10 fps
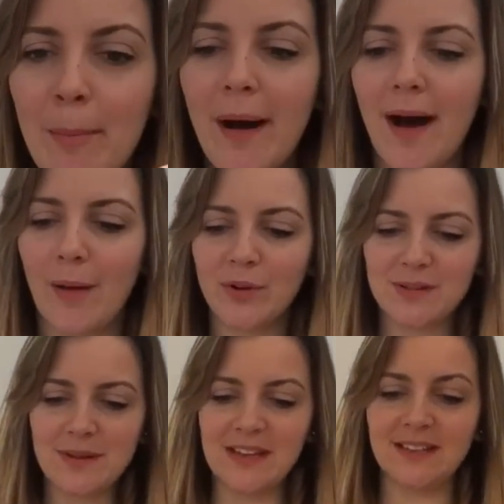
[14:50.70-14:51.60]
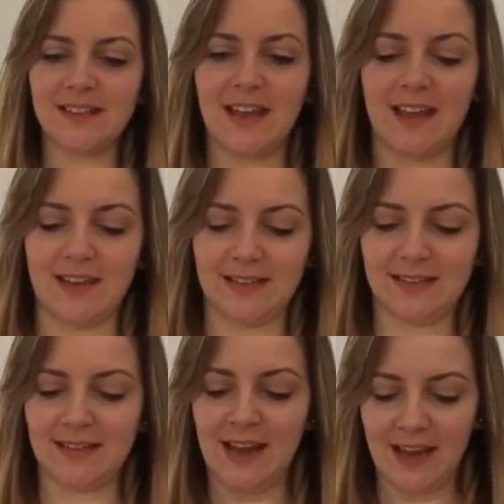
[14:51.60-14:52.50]
But what it means
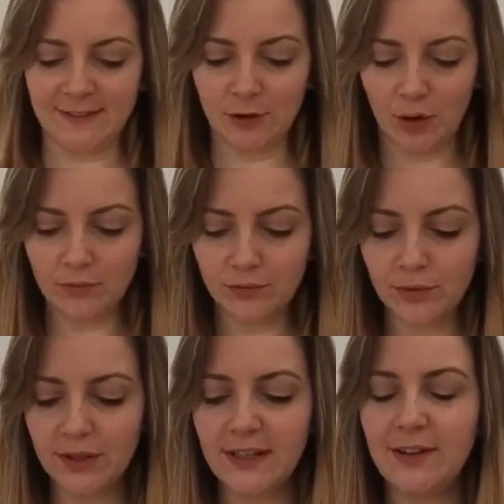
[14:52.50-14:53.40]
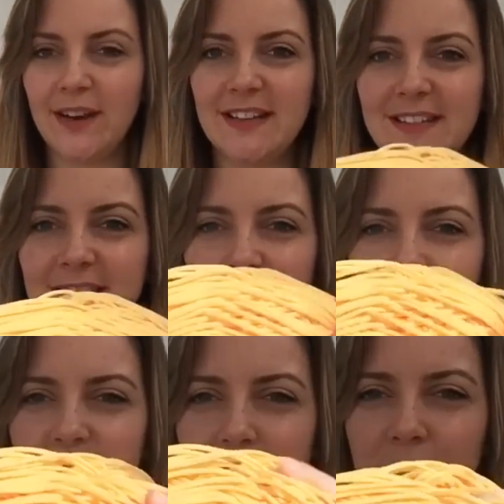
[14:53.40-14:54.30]
is it's got a really great
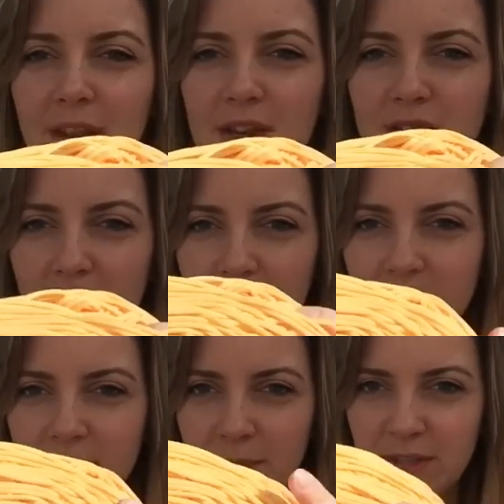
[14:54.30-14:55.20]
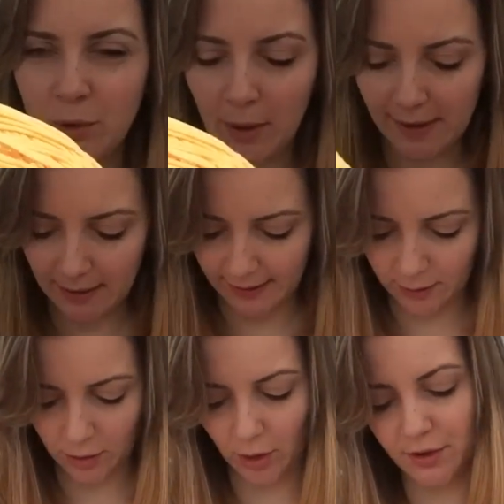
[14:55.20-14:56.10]
stitch definition, so it's quite
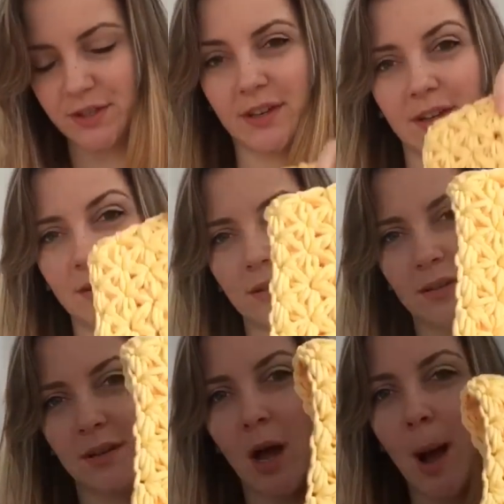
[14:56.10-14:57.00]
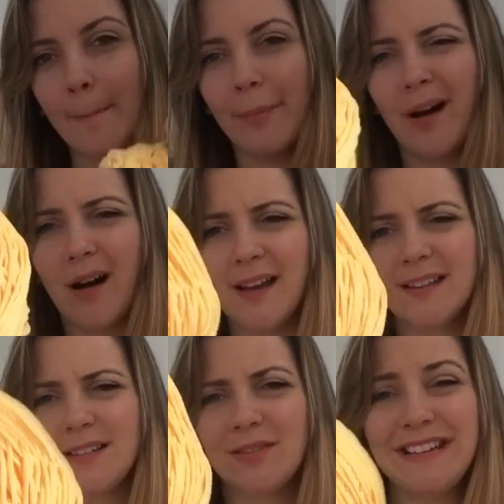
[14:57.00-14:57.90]
like a cotton, but
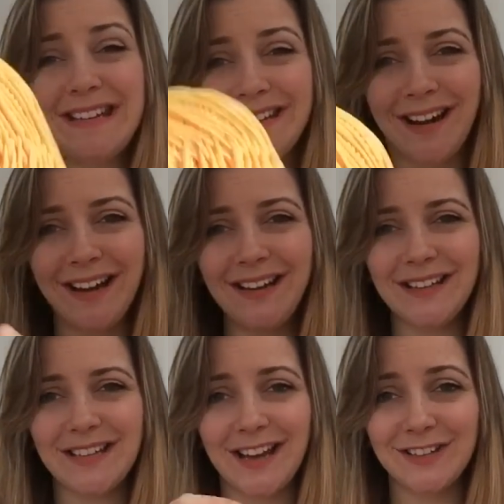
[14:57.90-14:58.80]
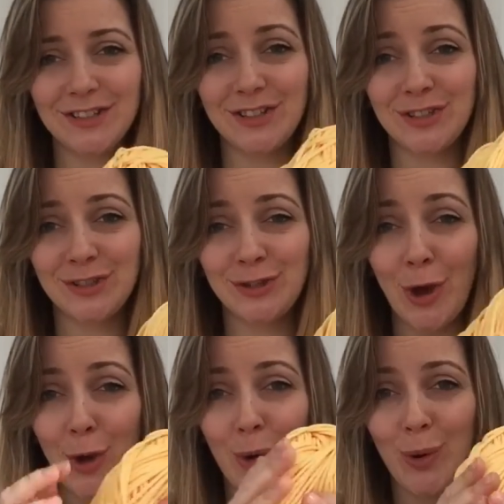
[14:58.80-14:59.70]
it's really light and
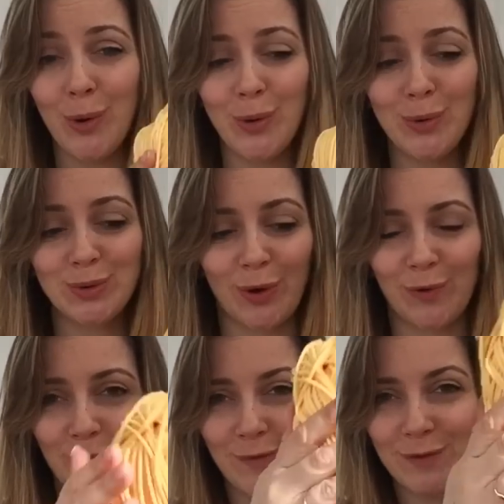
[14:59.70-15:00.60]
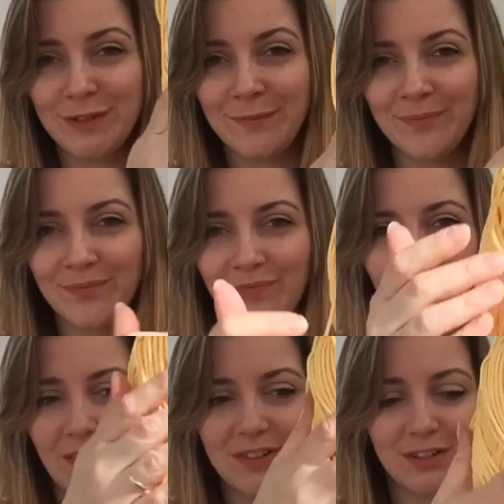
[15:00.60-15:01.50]
so soft,
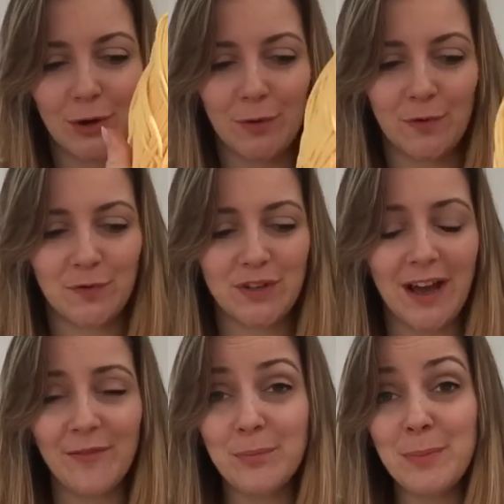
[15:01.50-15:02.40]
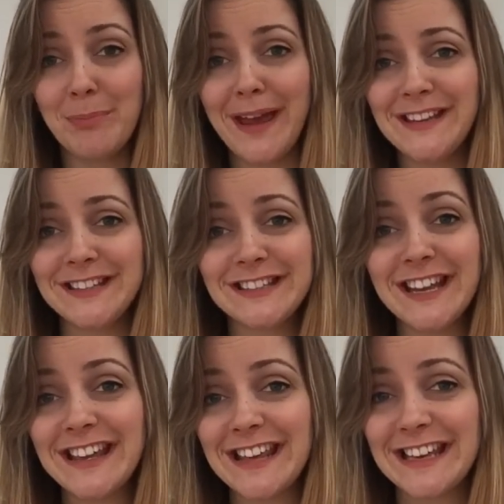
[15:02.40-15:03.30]
very soft. I haven't been paid to
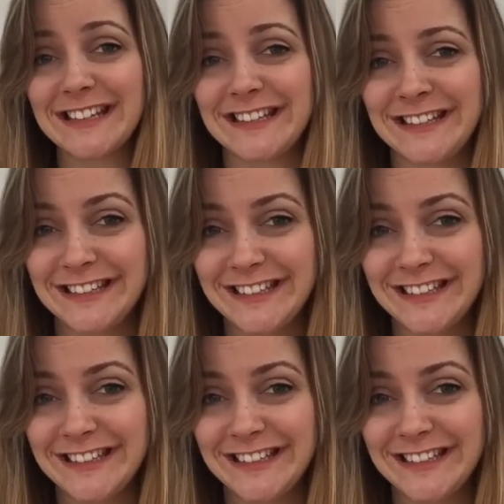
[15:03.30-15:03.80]
say this.